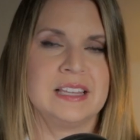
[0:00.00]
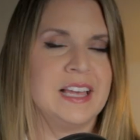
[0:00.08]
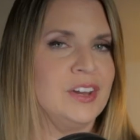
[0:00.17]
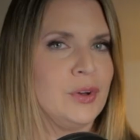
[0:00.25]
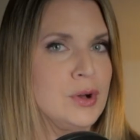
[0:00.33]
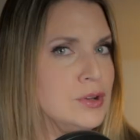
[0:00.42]

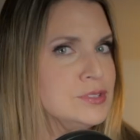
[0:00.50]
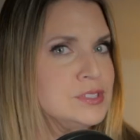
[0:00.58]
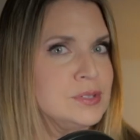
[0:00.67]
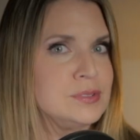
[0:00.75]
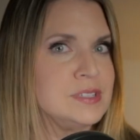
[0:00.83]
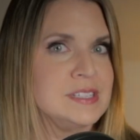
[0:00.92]
That
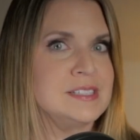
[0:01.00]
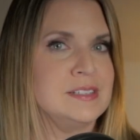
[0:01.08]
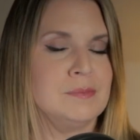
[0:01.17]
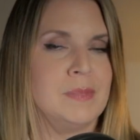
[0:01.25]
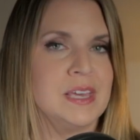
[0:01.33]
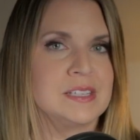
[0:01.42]
also
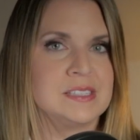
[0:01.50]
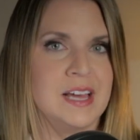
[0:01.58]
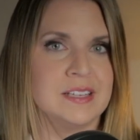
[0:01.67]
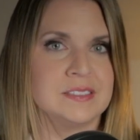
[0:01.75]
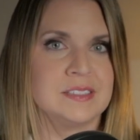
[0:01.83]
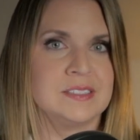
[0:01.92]
doesn't make
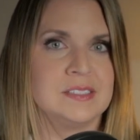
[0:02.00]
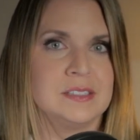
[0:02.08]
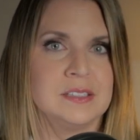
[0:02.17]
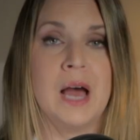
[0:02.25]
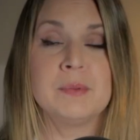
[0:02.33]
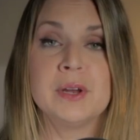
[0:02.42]
sense.
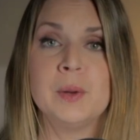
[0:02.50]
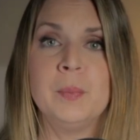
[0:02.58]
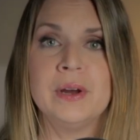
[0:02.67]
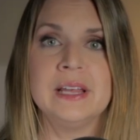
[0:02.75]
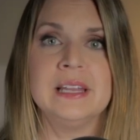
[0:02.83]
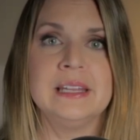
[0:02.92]
I'm going to
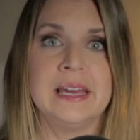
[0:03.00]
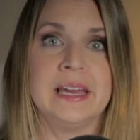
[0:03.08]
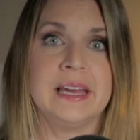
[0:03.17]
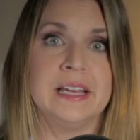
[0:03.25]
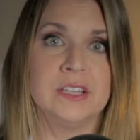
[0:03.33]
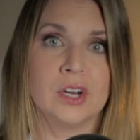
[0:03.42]
put a
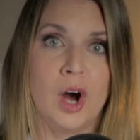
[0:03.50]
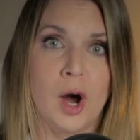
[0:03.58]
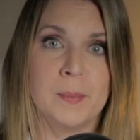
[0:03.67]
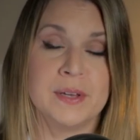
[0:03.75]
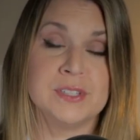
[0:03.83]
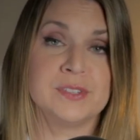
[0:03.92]
link in the
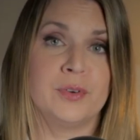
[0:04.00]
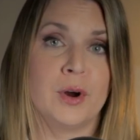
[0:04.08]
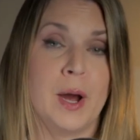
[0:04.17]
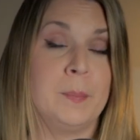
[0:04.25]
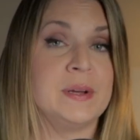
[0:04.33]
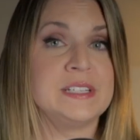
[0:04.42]
comments for
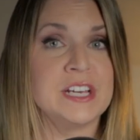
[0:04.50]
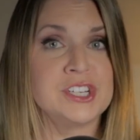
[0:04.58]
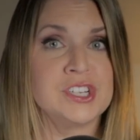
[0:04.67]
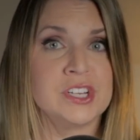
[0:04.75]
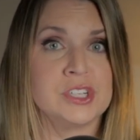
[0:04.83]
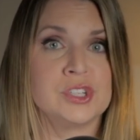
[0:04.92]
a
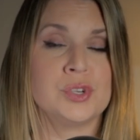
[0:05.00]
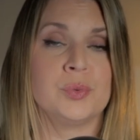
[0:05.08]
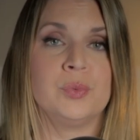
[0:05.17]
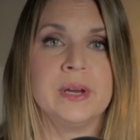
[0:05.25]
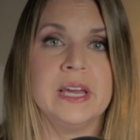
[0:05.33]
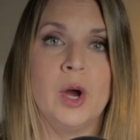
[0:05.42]
petition to
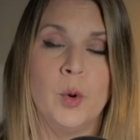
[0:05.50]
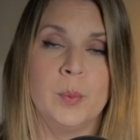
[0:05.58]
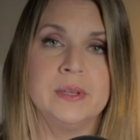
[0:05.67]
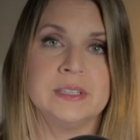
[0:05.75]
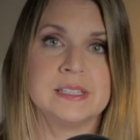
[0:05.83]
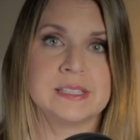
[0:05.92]

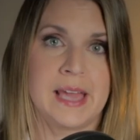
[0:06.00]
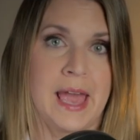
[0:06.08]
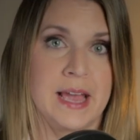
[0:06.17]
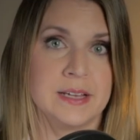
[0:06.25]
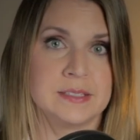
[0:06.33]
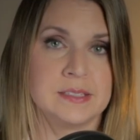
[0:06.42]
reopen this
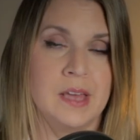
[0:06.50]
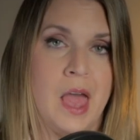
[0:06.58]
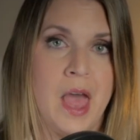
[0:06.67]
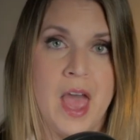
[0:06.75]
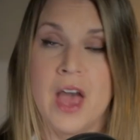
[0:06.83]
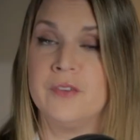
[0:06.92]
case.
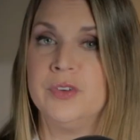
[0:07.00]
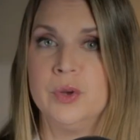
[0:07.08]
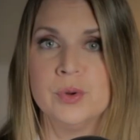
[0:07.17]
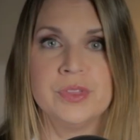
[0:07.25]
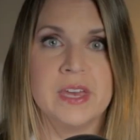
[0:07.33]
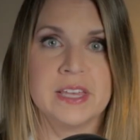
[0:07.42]
If
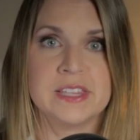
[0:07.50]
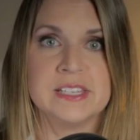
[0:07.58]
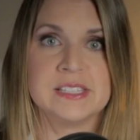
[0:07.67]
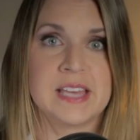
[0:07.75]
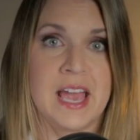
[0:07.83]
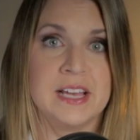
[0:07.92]
you think
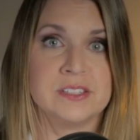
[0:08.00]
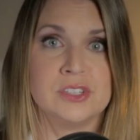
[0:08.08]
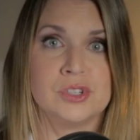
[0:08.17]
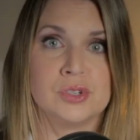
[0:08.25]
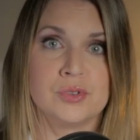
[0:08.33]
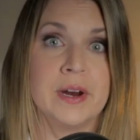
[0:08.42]
this case
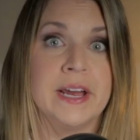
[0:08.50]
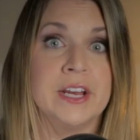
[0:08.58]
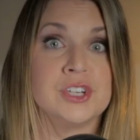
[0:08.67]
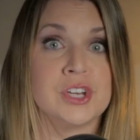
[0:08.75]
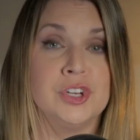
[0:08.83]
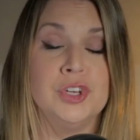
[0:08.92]
is
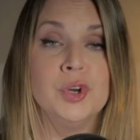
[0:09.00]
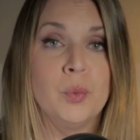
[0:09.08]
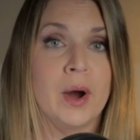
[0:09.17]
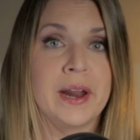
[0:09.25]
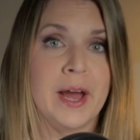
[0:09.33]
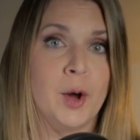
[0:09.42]
strange and you
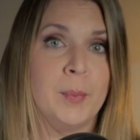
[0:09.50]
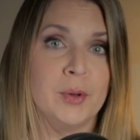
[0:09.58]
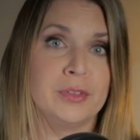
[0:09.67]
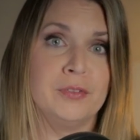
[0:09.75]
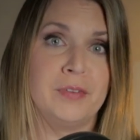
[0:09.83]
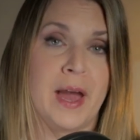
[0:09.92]
want to help
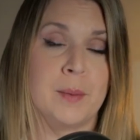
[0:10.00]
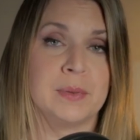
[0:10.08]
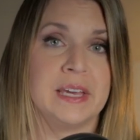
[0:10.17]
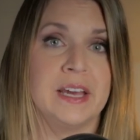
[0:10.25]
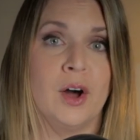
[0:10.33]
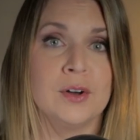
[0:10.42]
out the
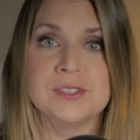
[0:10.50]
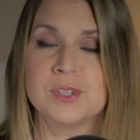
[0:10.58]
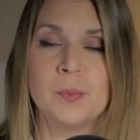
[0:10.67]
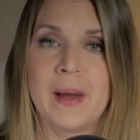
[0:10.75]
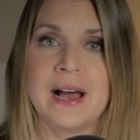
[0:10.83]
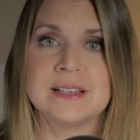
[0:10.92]
family,
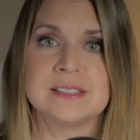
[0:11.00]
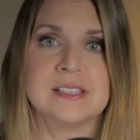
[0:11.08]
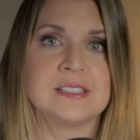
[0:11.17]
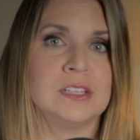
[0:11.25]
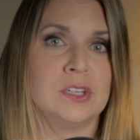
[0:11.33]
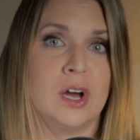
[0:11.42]
also pass
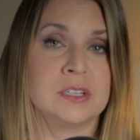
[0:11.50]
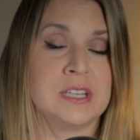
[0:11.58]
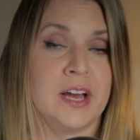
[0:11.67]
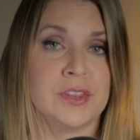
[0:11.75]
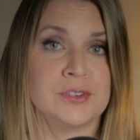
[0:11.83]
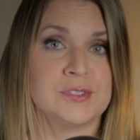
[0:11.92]
this along
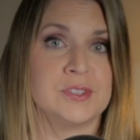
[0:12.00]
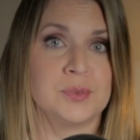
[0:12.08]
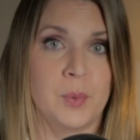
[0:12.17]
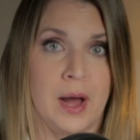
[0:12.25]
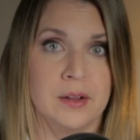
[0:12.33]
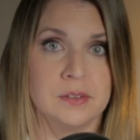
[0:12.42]
to others as
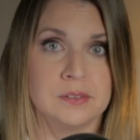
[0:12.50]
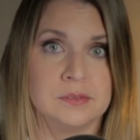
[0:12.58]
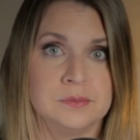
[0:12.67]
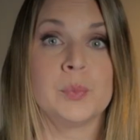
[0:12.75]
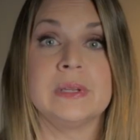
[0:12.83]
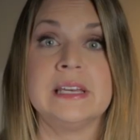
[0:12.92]
well.
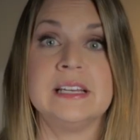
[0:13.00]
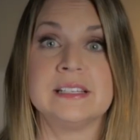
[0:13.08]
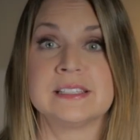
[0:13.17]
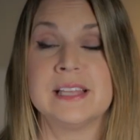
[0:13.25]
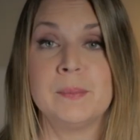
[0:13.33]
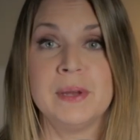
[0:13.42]

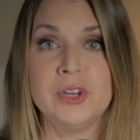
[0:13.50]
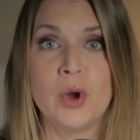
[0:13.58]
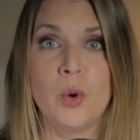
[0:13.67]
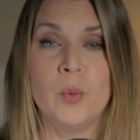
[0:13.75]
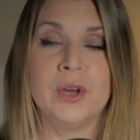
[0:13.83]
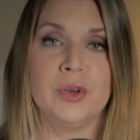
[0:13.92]
Please let me
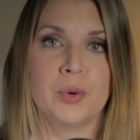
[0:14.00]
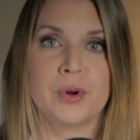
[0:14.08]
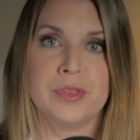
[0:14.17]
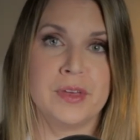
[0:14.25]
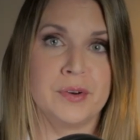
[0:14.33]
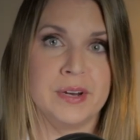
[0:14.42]
know what your
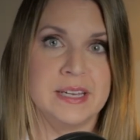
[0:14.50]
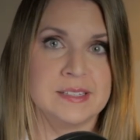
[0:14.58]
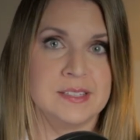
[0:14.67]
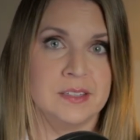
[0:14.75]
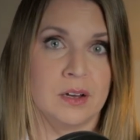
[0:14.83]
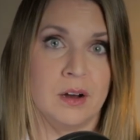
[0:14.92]
theory
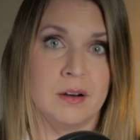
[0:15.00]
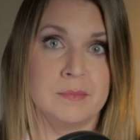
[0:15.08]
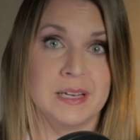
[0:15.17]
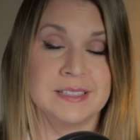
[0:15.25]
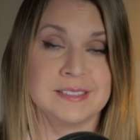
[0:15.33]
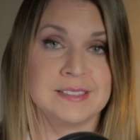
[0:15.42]
is in the
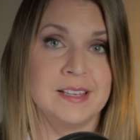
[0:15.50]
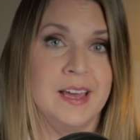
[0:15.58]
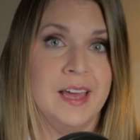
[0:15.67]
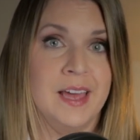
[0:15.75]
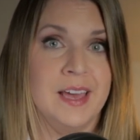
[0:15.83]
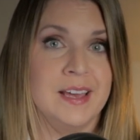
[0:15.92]
comments.
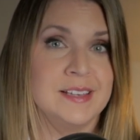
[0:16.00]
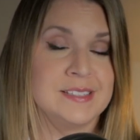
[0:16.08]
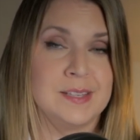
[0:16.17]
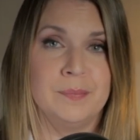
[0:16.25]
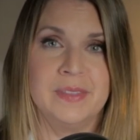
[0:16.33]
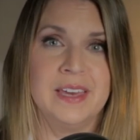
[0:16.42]
Is
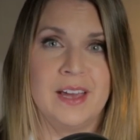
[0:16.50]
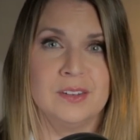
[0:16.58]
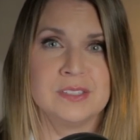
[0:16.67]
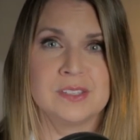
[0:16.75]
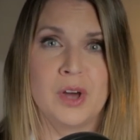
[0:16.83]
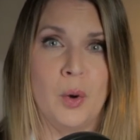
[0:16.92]
something
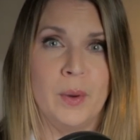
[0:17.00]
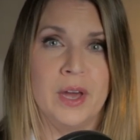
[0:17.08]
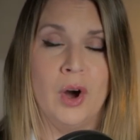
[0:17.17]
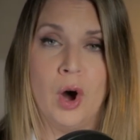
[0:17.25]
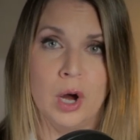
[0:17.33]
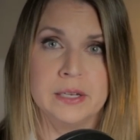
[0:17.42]
else
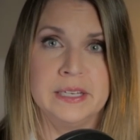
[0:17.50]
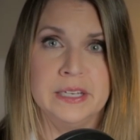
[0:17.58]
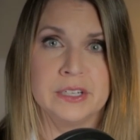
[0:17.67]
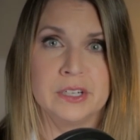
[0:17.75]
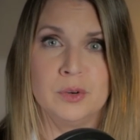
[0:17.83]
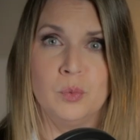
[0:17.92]
going on
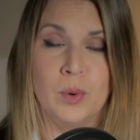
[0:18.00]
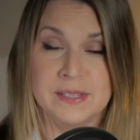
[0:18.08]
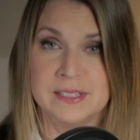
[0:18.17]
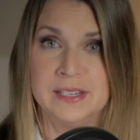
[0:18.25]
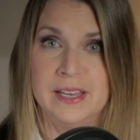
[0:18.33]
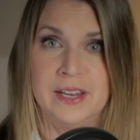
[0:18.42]
here?
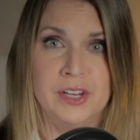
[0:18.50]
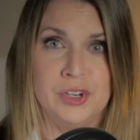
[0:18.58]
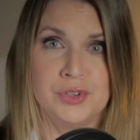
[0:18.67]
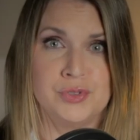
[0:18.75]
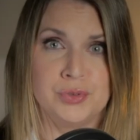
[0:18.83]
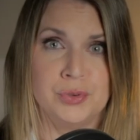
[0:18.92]
Was it an
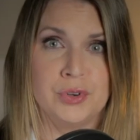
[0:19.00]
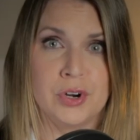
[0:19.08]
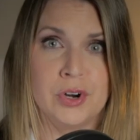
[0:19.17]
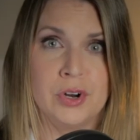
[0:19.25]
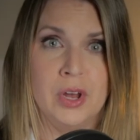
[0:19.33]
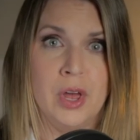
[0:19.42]

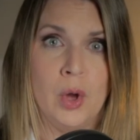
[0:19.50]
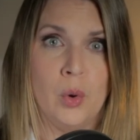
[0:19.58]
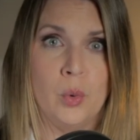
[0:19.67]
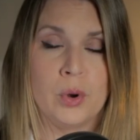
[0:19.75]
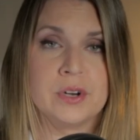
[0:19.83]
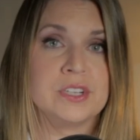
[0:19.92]
intruder?
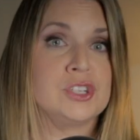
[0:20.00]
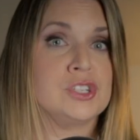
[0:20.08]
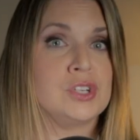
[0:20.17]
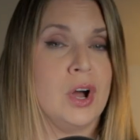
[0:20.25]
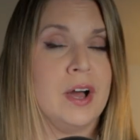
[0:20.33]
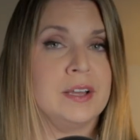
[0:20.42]
Or did
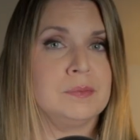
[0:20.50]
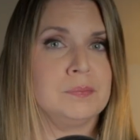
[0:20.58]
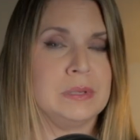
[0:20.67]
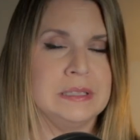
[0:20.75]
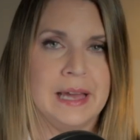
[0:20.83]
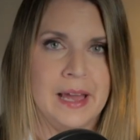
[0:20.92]
Sean
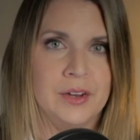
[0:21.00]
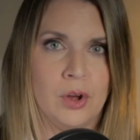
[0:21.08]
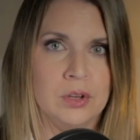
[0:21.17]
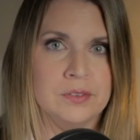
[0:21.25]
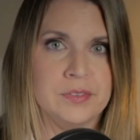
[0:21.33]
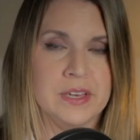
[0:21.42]
plan
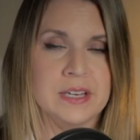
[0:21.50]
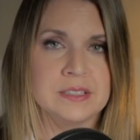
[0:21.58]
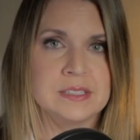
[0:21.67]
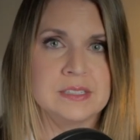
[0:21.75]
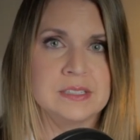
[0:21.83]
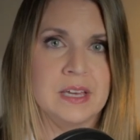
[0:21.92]
all of
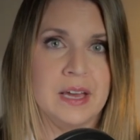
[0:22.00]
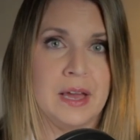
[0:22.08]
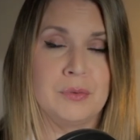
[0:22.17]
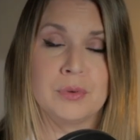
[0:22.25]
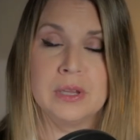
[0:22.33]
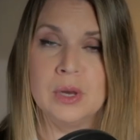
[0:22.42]
this?
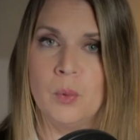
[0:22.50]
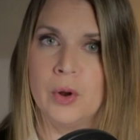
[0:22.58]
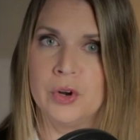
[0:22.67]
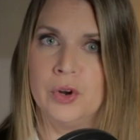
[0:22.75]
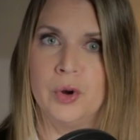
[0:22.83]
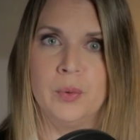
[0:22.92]
I really
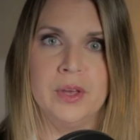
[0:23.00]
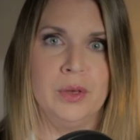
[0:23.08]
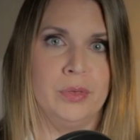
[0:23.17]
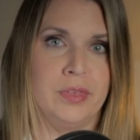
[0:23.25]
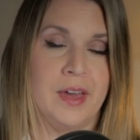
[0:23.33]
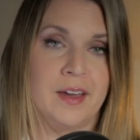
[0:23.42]
want to know what
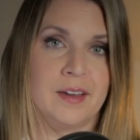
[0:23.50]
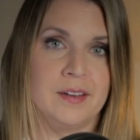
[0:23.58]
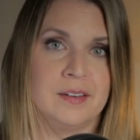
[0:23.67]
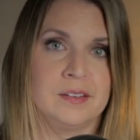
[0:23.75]
you think.